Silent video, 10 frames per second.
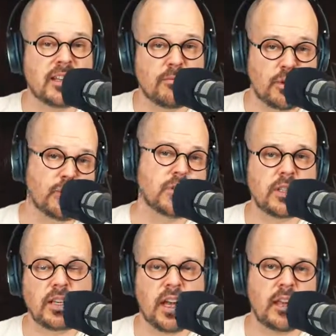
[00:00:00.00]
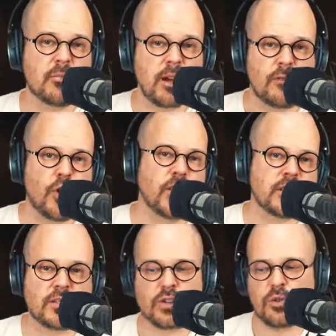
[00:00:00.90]
the music and my voice
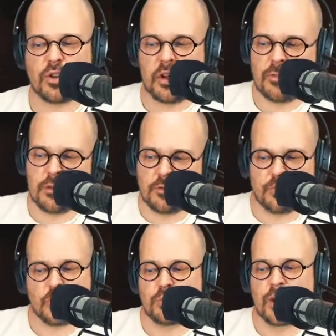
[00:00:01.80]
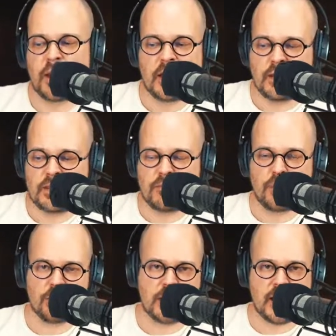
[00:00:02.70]
and so coming through the
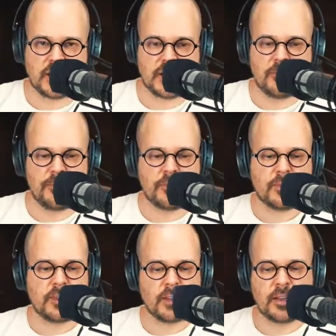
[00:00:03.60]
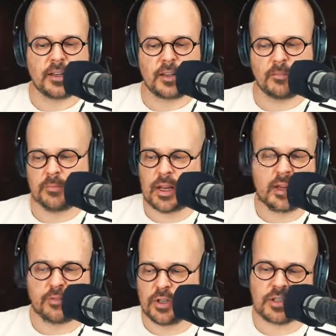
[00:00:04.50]
Rodecaster. I
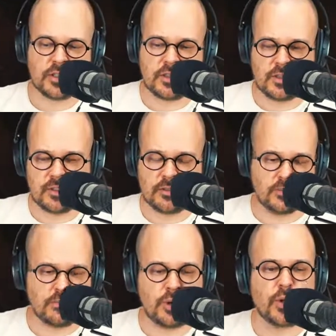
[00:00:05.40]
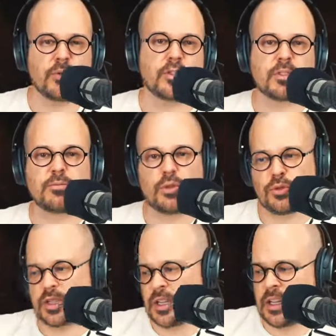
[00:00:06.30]
have just put over some
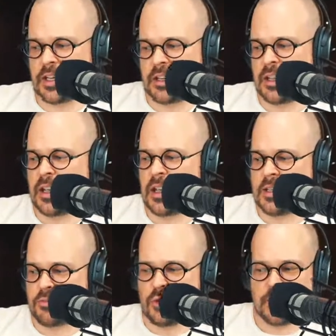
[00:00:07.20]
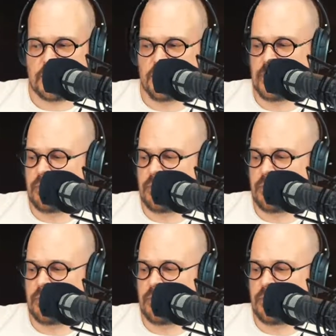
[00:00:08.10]
music in royalty-free